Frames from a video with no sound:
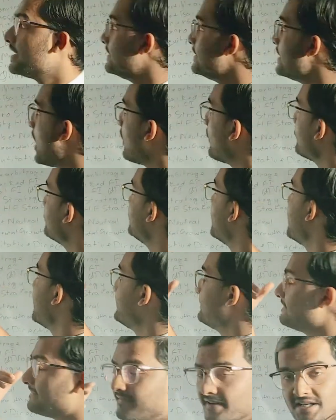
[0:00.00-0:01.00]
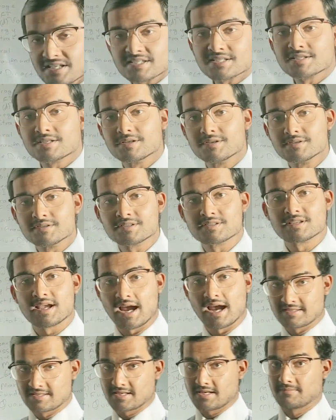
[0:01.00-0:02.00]
Now, the investors,
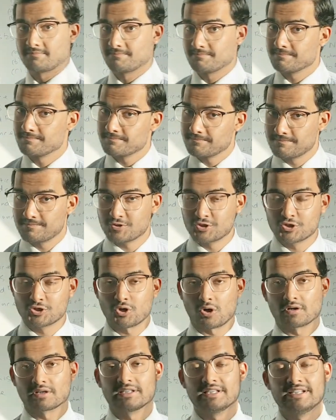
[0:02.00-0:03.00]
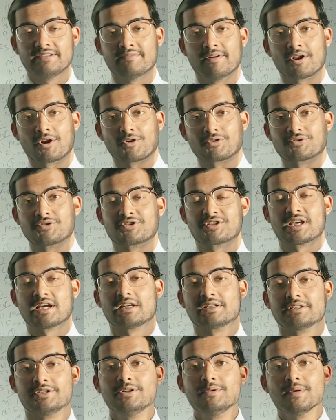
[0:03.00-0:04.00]
as I shortly went on to
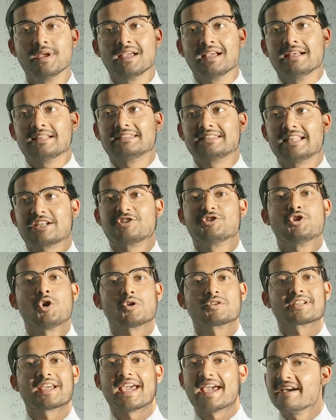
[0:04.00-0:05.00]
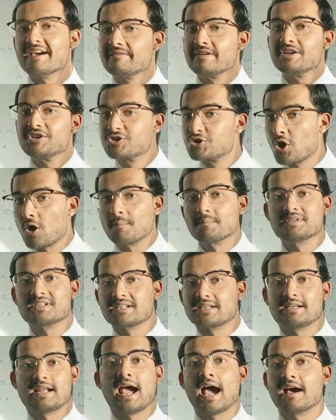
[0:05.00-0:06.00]
tell you, that not every Tom,
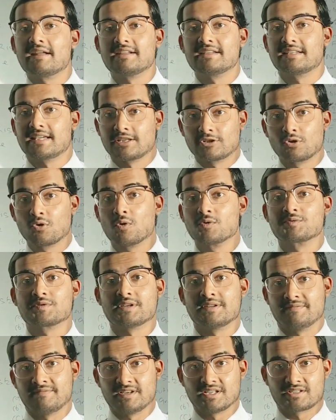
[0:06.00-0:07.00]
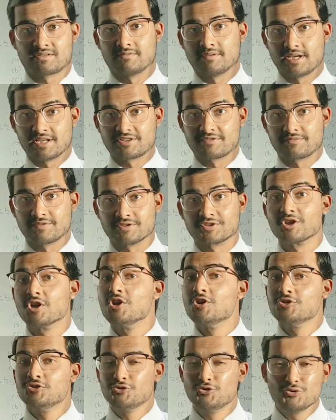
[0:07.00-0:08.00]
Dick and Harry can go to invest in hedge funds.
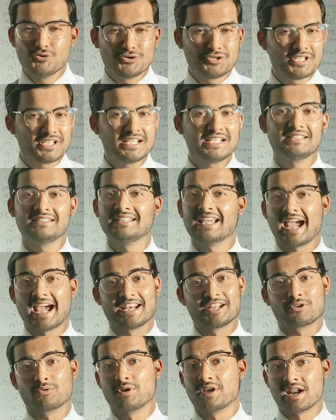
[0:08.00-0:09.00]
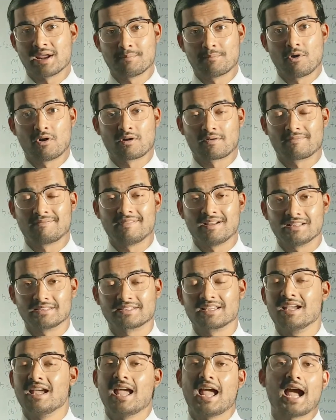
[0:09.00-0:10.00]
You need the adequate amount of
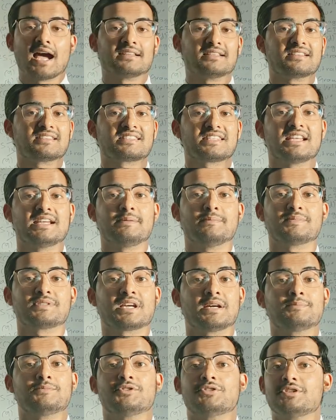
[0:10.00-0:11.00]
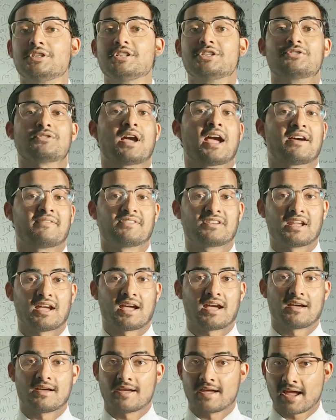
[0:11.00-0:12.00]
wealth. At the same time, you need to have
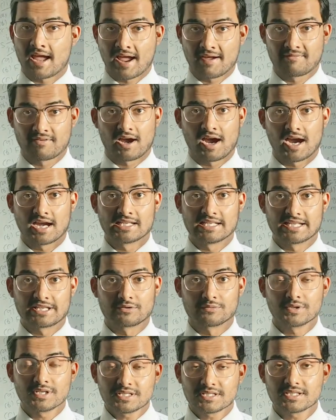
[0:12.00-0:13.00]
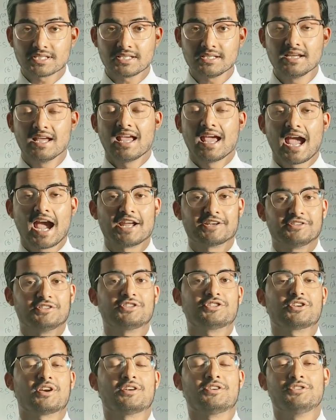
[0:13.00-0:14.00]
a high liquidity, and
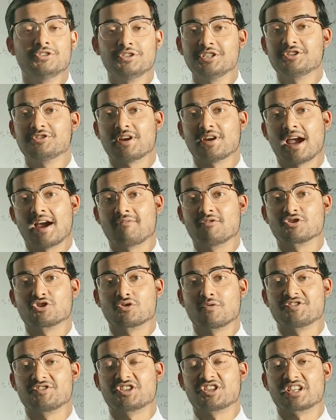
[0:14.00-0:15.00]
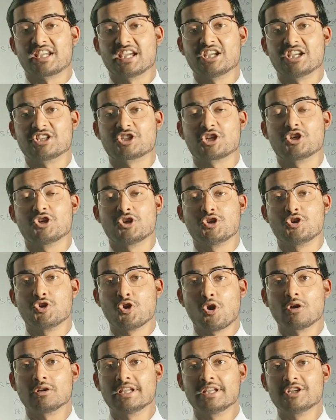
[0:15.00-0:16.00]
you need to have a sophistication
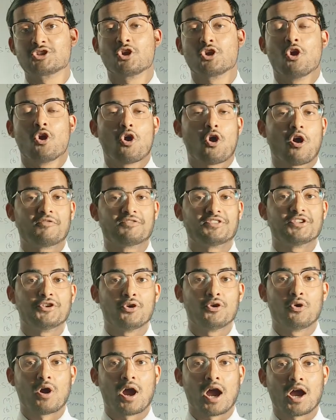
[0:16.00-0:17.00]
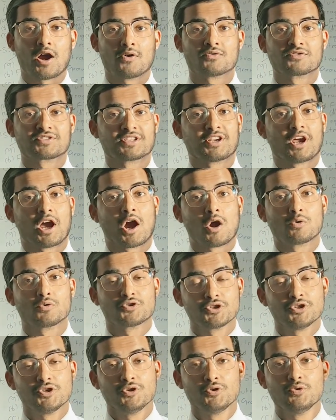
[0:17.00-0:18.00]
knowledge of the know-hows and how
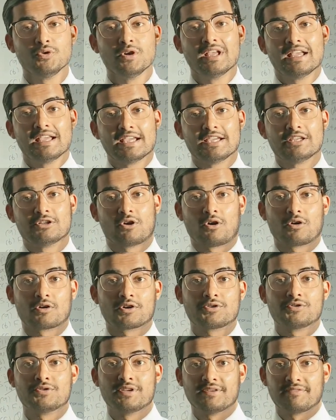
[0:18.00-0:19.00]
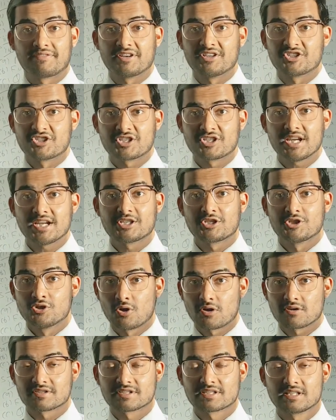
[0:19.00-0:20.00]
to, in order to differentiate
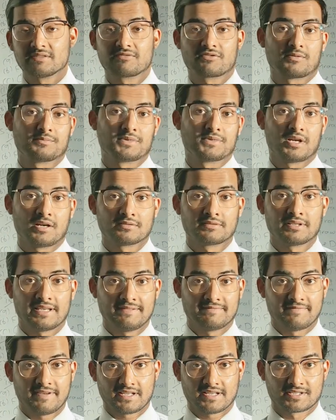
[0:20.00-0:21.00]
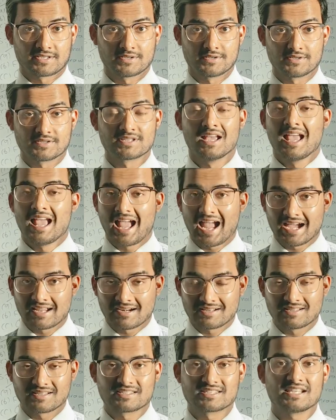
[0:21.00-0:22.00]
yourself from the other investors. And
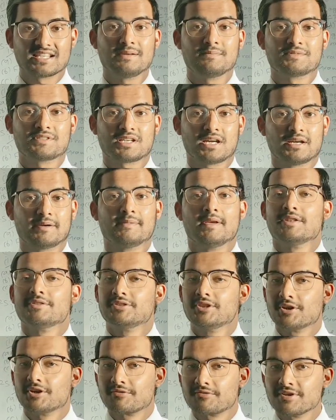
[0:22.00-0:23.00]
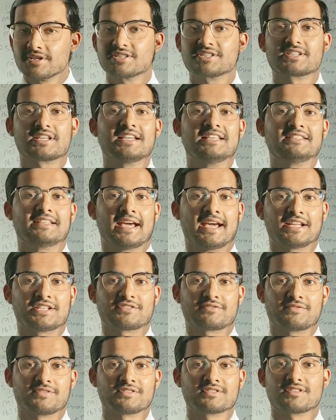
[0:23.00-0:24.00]
at the same time, the risk in the hedge
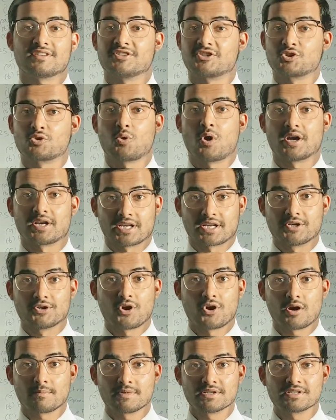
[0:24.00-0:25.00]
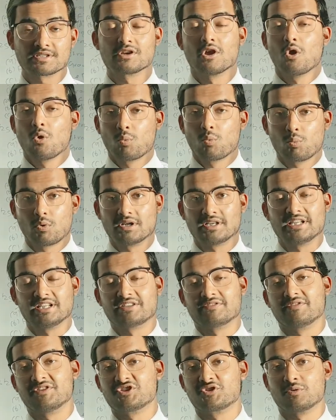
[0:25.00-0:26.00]
funds is quite enormous. One
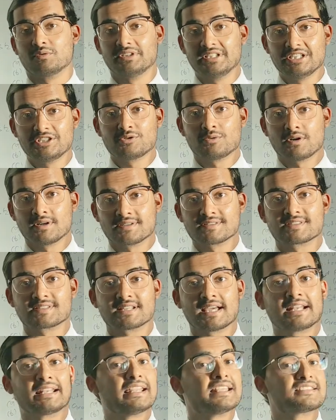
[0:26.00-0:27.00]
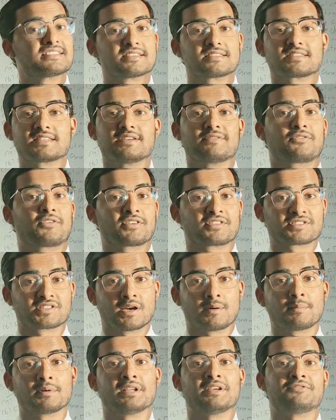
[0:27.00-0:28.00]
individual need to understand, let's just say, for
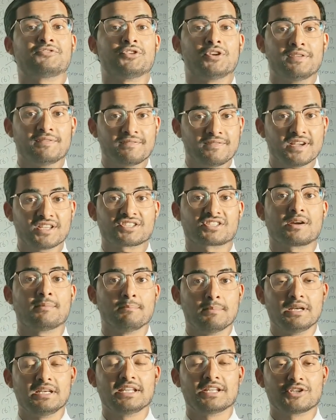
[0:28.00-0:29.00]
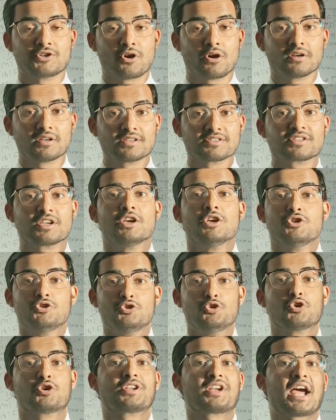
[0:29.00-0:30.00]
example, if you invest $1 million,
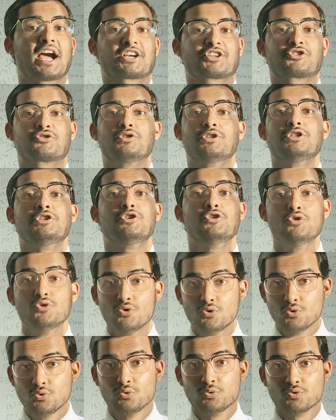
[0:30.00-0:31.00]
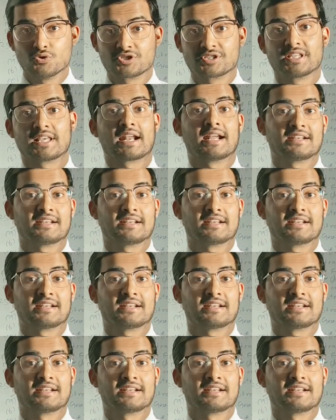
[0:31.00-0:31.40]
you can actually lose that